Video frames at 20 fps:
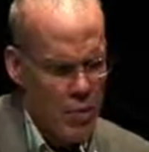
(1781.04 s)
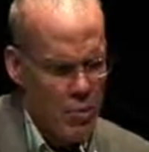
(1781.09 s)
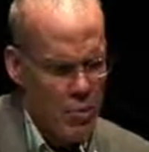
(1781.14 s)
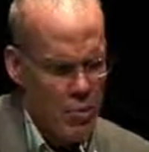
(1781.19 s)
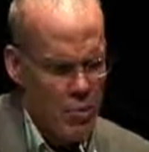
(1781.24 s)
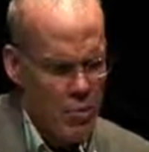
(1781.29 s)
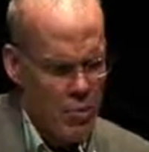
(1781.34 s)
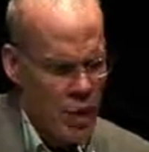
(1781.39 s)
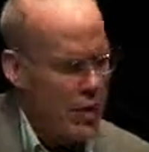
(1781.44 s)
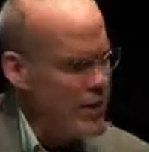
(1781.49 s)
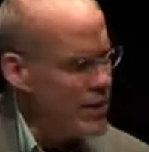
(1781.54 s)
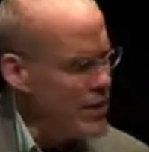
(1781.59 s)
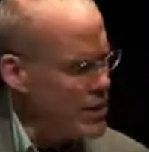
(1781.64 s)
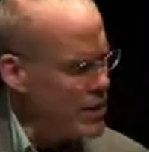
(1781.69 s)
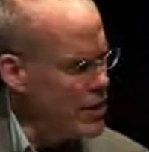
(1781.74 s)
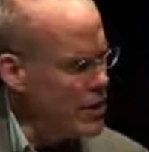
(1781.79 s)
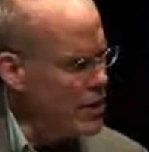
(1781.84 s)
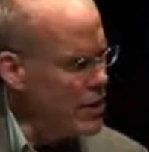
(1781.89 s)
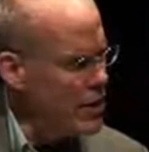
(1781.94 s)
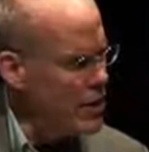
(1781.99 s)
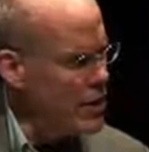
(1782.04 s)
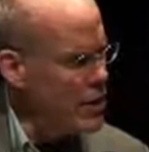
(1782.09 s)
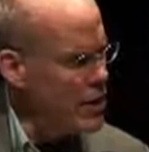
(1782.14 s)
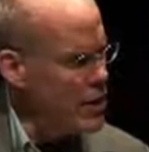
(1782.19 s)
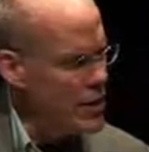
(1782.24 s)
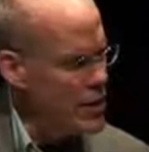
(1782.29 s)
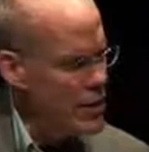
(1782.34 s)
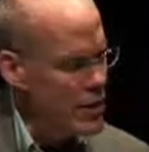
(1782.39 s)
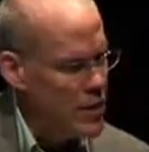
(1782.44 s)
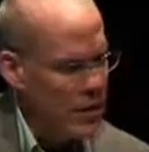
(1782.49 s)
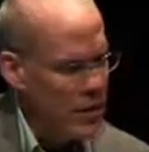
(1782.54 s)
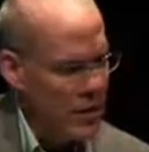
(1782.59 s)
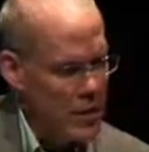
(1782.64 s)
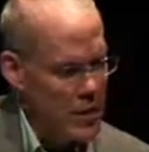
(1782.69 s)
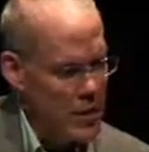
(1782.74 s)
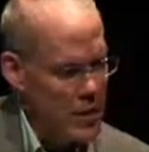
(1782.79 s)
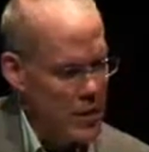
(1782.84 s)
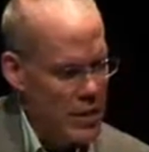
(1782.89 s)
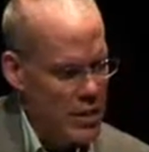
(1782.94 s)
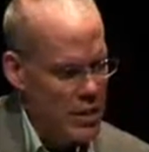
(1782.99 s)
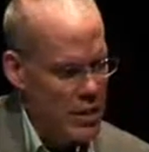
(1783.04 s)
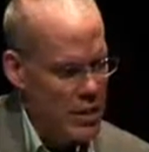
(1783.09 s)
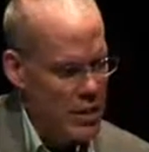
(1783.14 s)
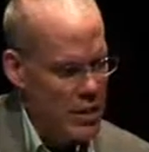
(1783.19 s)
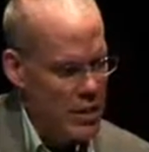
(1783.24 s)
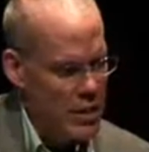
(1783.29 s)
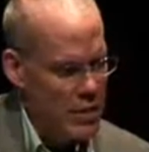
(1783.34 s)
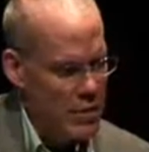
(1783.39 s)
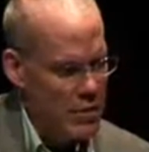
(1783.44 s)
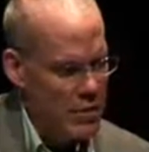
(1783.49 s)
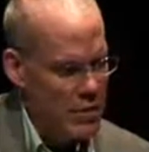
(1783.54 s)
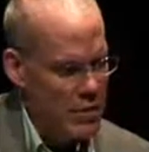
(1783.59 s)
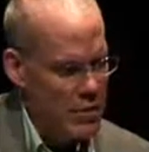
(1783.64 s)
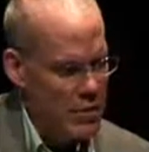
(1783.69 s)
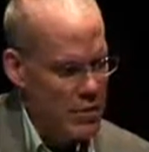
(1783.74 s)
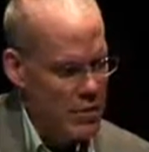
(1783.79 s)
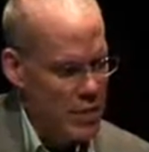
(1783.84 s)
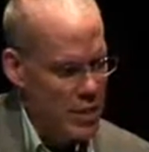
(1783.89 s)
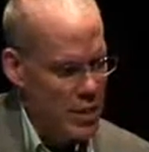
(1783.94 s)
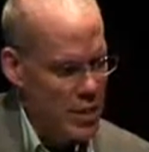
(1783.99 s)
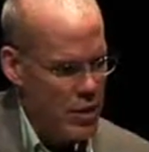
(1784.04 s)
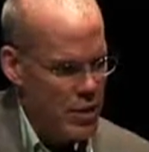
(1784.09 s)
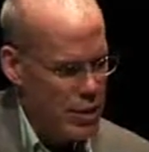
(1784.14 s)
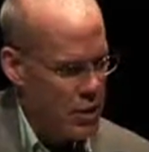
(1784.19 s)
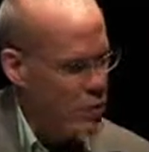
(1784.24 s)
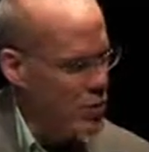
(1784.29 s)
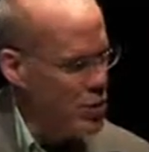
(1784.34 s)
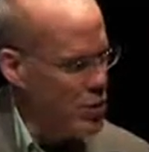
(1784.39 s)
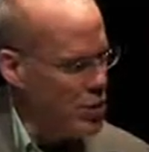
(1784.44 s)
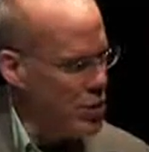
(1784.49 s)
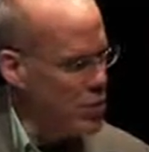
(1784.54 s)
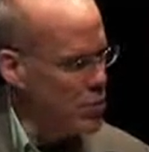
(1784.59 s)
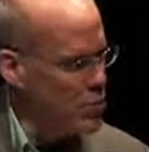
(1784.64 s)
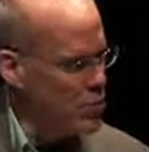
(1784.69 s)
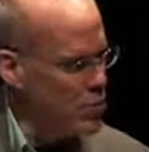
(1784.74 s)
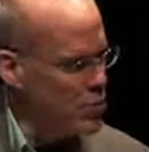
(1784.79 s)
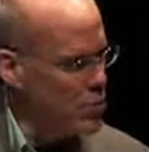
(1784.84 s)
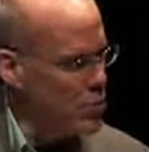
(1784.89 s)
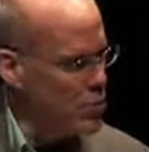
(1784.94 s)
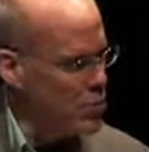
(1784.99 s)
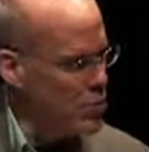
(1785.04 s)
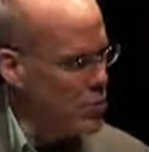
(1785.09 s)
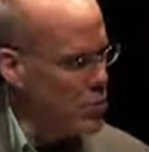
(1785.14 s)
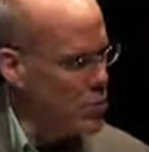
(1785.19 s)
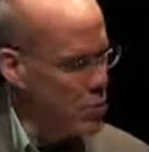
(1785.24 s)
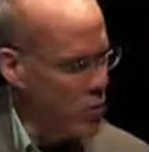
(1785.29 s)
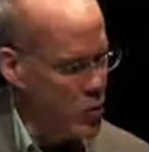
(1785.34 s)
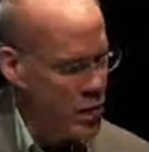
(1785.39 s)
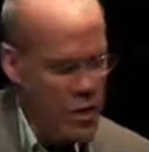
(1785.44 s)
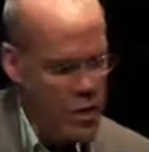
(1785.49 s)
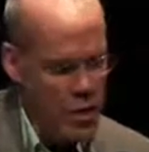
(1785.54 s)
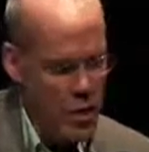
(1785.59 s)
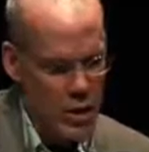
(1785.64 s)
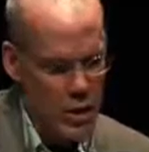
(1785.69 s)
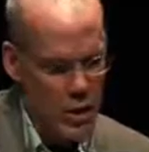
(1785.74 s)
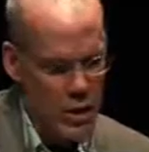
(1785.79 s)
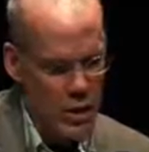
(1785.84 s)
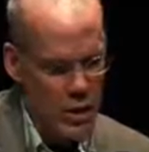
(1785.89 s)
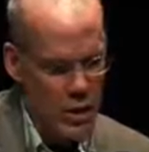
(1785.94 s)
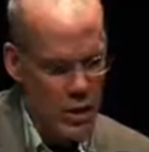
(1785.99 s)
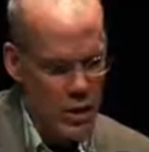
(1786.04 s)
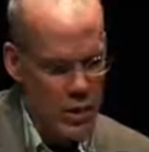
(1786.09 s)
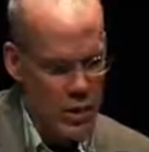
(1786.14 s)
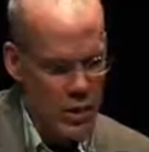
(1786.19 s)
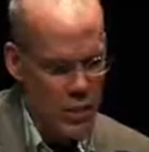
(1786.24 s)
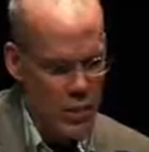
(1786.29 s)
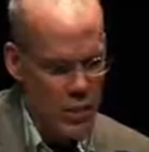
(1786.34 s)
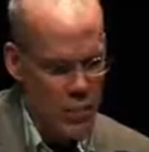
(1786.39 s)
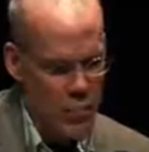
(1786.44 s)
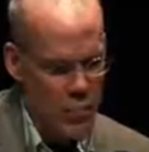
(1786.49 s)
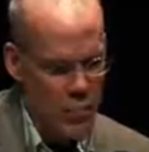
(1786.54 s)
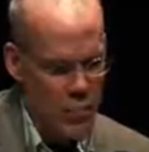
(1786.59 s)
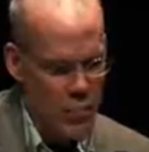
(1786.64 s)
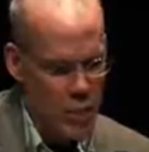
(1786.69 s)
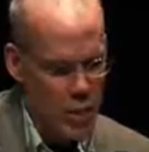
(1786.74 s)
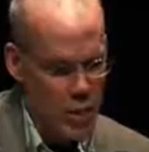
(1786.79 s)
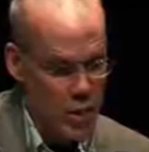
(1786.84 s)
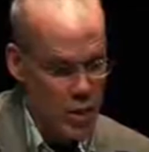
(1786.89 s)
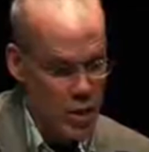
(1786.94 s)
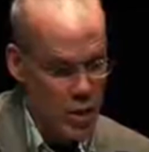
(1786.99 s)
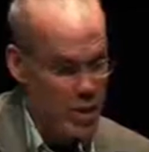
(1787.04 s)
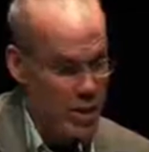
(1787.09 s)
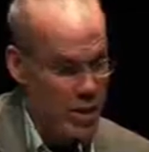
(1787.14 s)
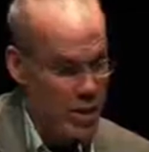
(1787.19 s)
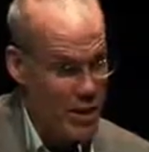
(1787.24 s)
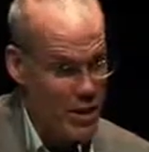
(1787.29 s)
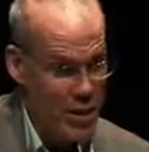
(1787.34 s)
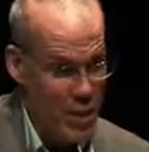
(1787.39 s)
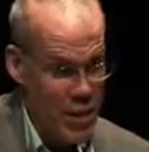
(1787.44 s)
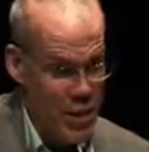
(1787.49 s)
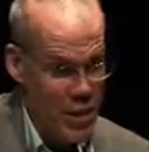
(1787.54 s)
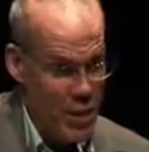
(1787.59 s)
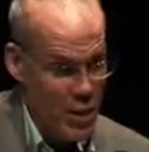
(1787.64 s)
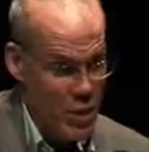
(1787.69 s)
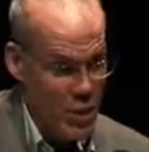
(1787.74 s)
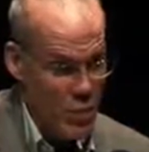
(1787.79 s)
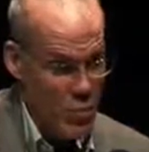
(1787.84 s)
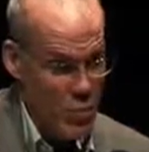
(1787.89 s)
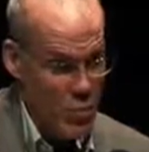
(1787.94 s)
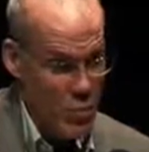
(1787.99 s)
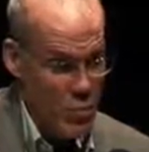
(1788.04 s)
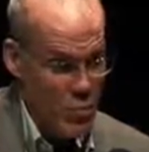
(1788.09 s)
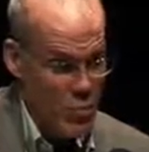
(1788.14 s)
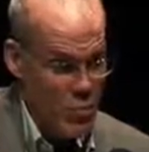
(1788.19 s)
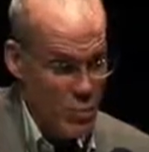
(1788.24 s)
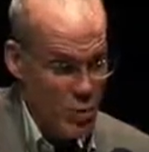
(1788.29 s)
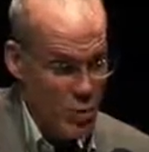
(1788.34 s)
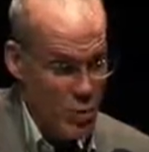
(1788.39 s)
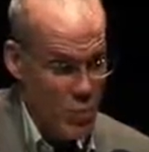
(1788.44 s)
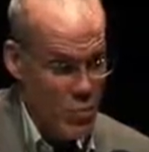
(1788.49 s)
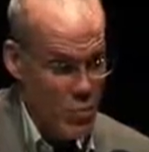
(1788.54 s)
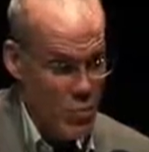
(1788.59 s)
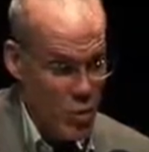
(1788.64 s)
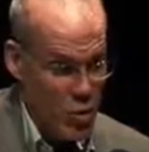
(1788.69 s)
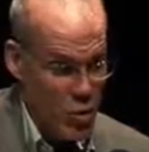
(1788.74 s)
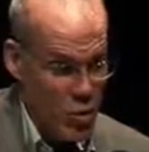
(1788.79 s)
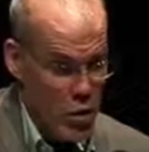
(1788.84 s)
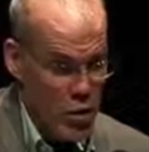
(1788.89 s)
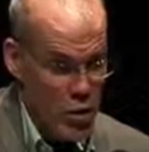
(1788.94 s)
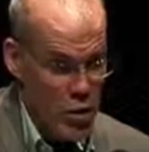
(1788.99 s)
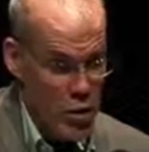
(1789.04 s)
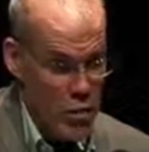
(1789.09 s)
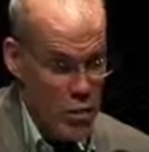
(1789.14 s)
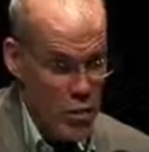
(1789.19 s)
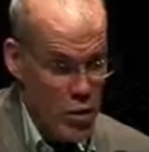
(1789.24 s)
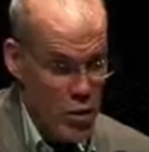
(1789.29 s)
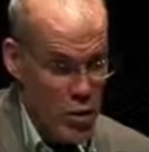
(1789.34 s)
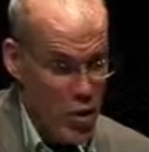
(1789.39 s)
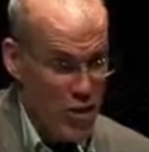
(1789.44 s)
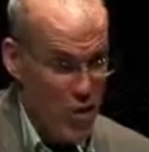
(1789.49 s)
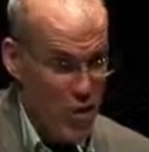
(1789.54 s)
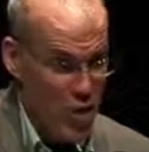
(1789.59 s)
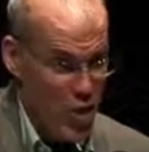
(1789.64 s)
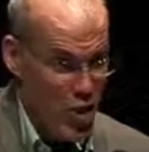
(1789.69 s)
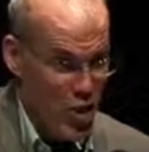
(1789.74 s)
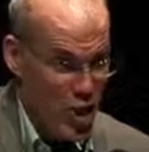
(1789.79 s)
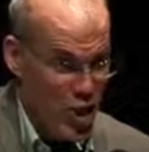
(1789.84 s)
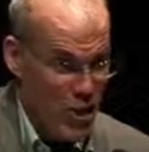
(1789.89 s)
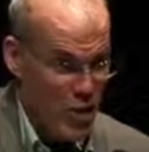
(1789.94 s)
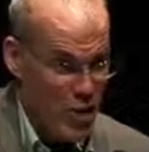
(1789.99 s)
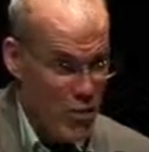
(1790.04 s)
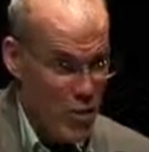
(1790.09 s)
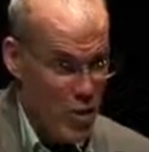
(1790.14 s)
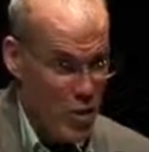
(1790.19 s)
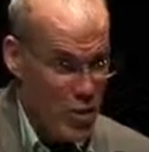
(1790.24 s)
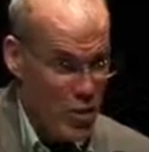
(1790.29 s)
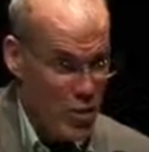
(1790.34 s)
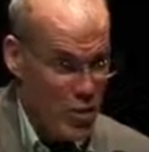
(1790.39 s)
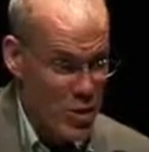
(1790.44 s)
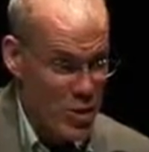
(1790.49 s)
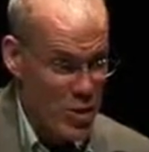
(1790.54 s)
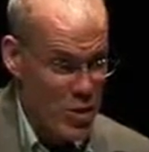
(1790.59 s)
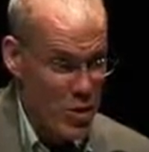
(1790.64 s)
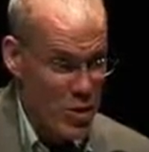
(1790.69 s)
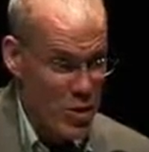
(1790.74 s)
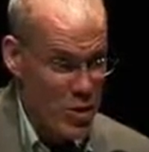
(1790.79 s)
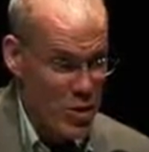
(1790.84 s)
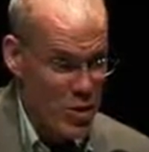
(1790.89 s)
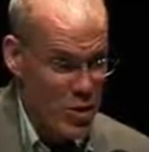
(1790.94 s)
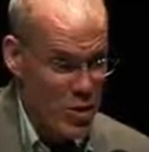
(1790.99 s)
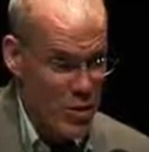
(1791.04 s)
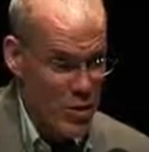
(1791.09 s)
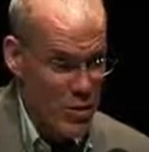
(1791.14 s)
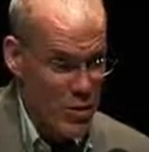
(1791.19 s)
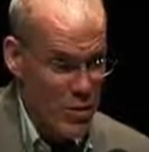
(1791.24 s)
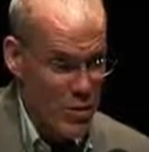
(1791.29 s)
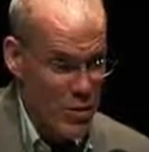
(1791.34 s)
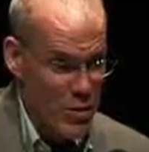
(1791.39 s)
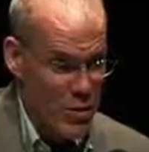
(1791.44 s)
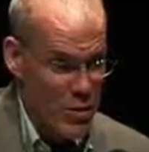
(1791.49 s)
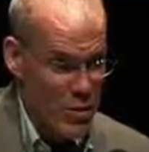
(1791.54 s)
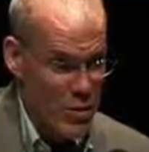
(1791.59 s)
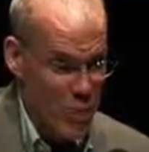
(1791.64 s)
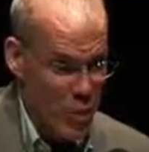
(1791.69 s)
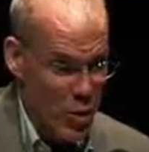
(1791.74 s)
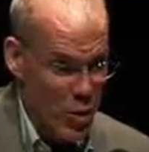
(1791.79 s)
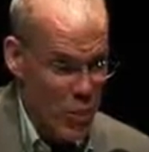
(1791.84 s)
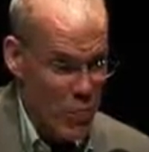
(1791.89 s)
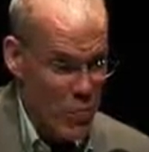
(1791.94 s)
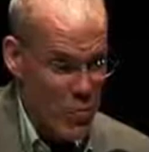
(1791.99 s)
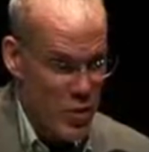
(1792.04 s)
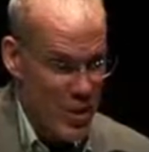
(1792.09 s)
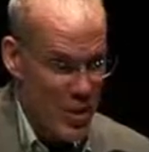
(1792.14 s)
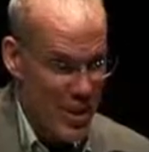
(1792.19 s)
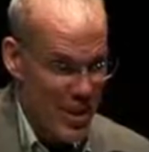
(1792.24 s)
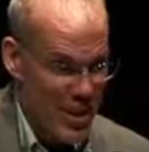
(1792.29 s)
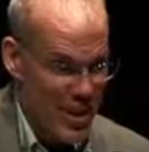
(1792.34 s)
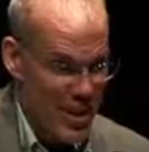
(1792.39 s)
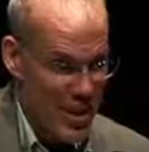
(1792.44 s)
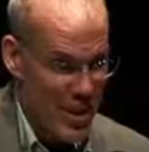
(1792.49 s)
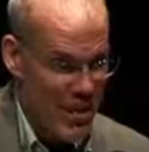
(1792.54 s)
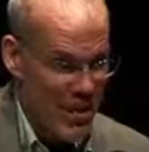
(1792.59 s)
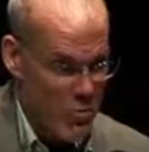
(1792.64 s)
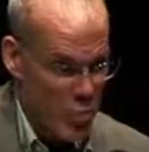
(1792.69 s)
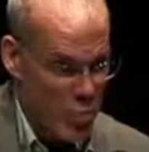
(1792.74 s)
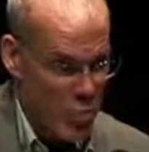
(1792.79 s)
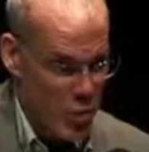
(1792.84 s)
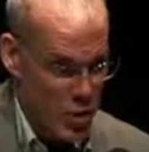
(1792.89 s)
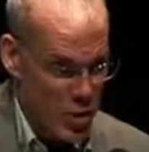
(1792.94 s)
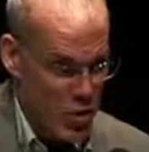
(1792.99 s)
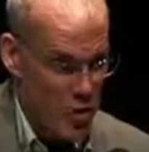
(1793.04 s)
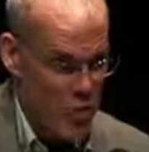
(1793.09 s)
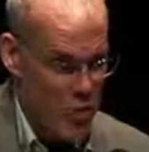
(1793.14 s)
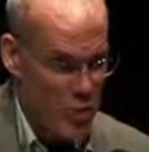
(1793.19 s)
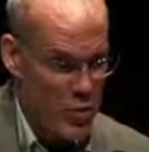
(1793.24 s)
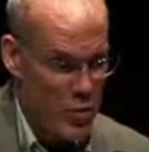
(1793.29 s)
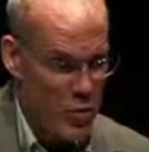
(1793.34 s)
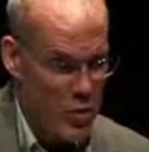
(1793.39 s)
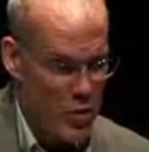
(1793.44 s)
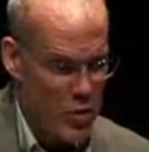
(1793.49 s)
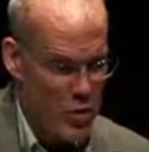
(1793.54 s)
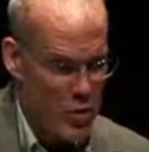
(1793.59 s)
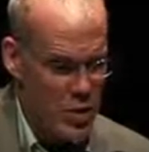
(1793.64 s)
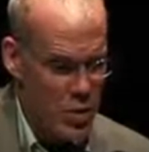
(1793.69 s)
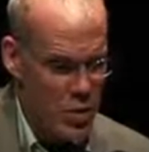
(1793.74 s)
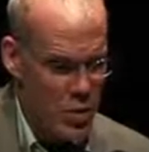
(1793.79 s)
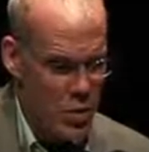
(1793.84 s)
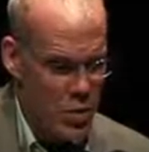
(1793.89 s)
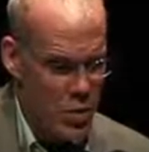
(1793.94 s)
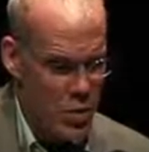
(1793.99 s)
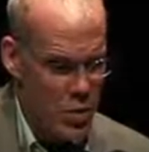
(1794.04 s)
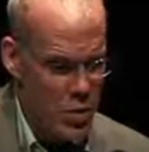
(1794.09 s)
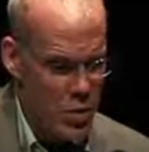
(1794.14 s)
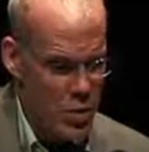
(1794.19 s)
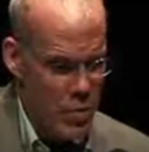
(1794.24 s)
writing that hits home in a different way on some of this. And we need more of it. We need a lot of artistic involvement in the kind of political fight too.